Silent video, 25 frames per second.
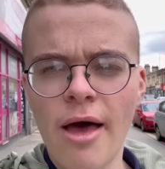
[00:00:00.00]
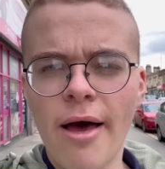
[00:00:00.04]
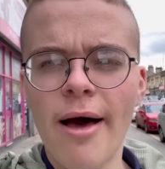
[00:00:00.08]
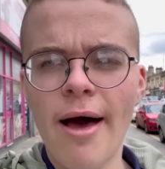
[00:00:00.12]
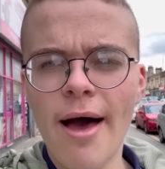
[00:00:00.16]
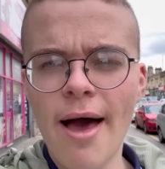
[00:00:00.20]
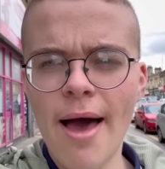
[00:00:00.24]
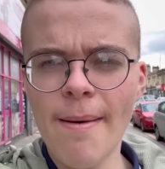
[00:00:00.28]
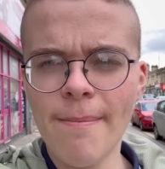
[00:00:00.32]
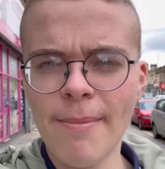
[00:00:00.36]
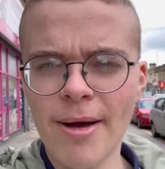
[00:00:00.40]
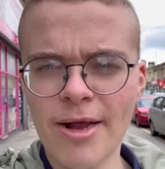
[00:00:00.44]

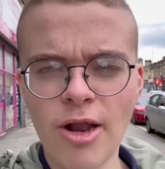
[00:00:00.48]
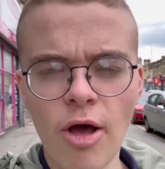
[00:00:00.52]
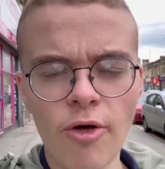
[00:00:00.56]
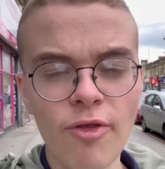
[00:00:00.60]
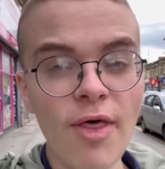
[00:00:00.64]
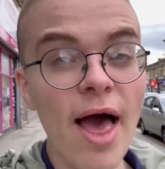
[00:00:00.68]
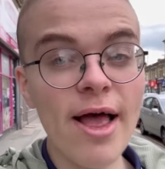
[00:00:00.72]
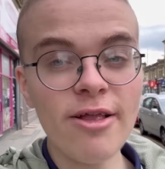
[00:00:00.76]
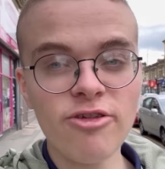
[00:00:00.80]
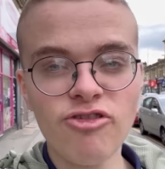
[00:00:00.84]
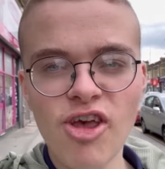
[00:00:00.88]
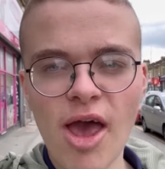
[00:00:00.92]
I know
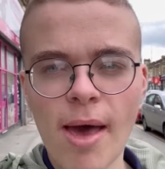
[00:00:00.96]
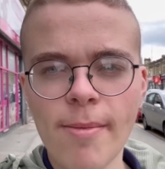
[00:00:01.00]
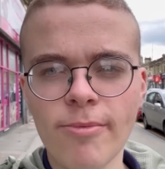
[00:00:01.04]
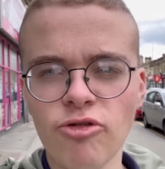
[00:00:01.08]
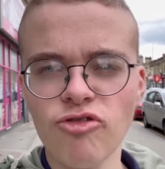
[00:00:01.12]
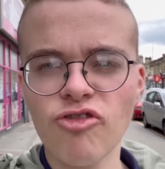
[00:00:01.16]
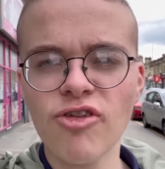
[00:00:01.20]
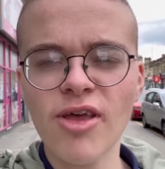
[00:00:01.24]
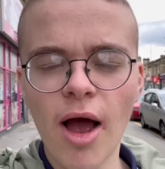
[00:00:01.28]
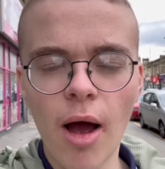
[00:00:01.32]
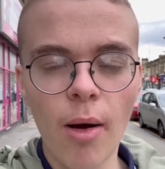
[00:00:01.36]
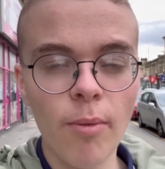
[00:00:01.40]
their chairman
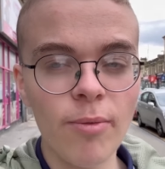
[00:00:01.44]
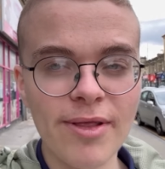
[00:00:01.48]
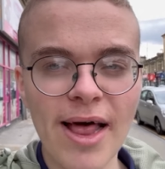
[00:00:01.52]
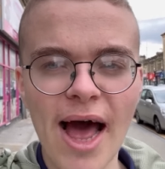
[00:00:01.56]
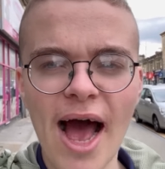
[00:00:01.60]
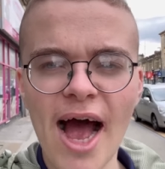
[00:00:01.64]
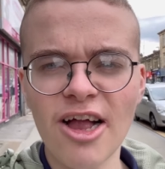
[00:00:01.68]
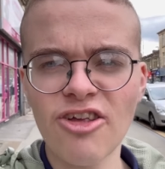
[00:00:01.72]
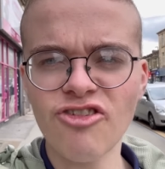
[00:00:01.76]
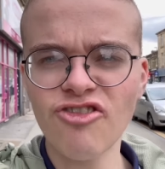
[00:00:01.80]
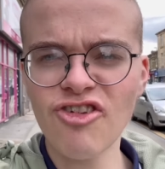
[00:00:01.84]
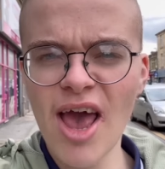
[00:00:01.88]
doesn't get on with
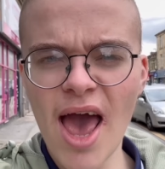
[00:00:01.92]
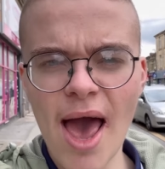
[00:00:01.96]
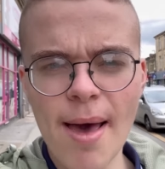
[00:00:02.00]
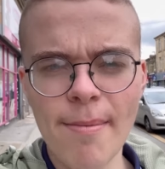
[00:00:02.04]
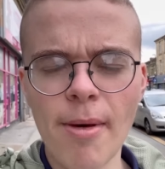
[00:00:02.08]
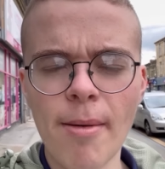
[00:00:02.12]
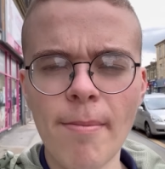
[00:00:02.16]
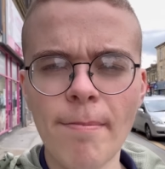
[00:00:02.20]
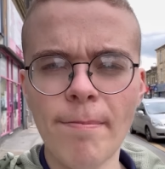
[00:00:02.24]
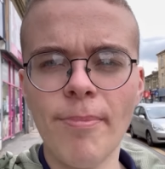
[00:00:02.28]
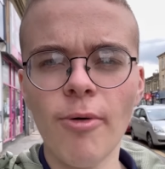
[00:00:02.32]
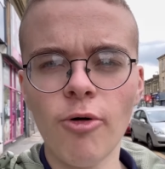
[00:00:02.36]
our
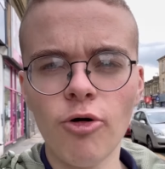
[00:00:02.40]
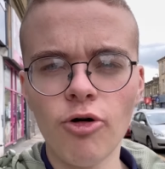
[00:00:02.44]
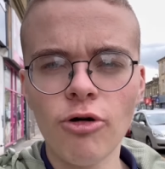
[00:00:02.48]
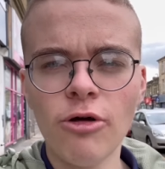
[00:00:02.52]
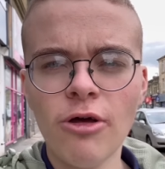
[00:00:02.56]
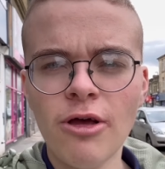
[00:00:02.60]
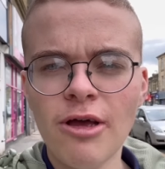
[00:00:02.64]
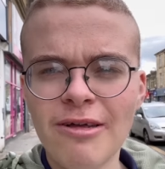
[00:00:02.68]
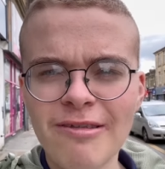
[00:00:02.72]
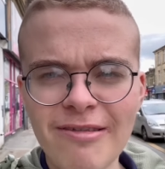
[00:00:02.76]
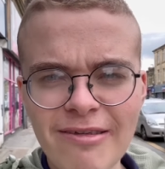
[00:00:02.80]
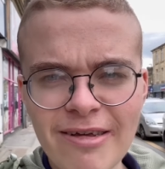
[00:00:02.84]
chairman.
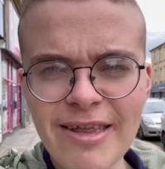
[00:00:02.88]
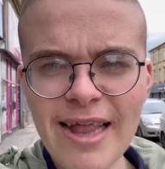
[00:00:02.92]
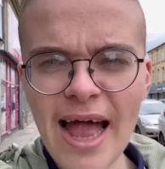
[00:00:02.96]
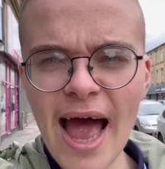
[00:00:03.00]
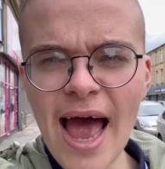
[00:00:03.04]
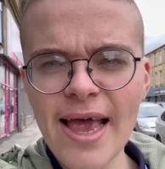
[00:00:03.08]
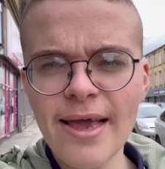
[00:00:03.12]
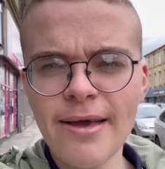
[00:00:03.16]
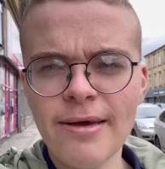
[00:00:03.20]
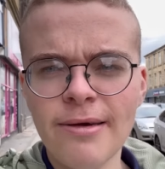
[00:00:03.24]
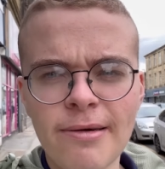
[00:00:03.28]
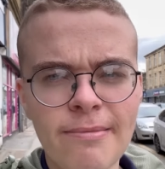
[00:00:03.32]
But
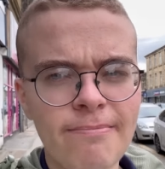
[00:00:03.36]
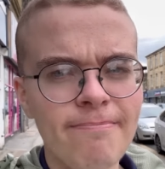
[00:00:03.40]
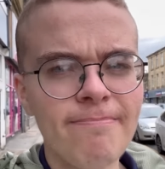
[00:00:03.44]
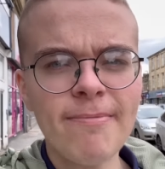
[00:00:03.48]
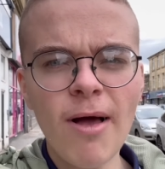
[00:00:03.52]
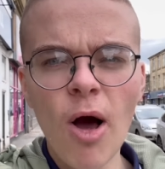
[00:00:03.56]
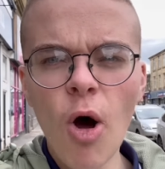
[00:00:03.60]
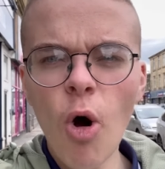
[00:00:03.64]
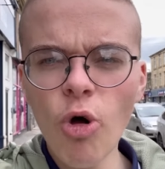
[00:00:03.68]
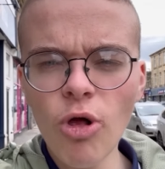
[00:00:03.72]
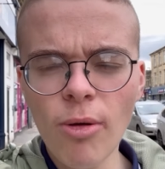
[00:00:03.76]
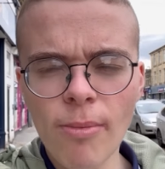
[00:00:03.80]
today,
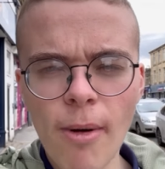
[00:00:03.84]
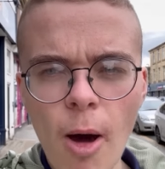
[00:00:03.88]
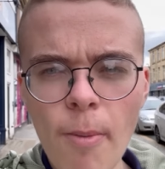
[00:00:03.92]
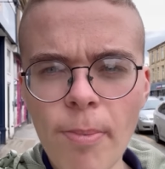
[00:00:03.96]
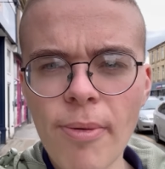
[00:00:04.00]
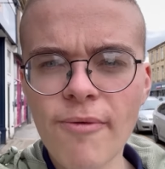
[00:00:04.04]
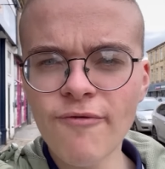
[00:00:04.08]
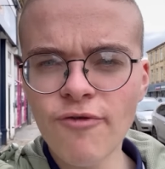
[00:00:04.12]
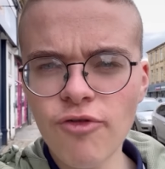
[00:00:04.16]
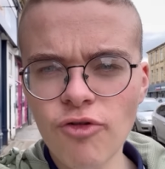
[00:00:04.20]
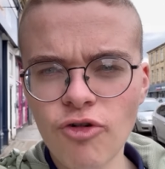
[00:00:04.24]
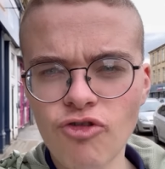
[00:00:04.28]
all I'm
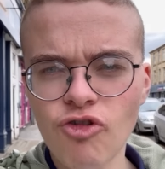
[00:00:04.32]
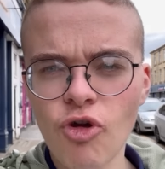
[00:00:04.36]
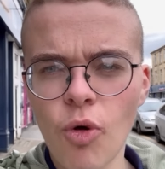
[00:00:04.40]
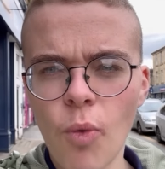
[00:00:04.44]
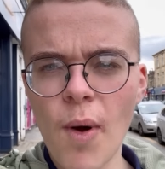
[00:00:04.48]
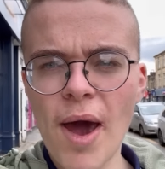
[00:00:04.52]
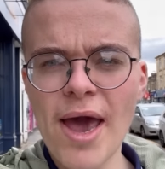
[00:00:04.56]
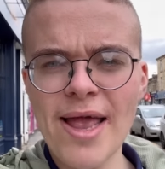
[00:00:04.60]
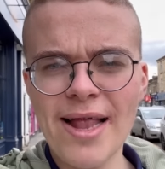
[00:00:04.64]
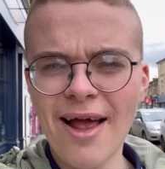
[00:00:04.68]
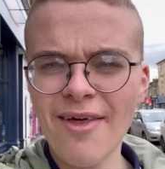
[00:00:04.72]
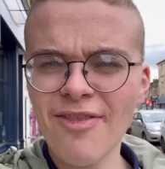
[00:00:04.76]
hoping for is a win.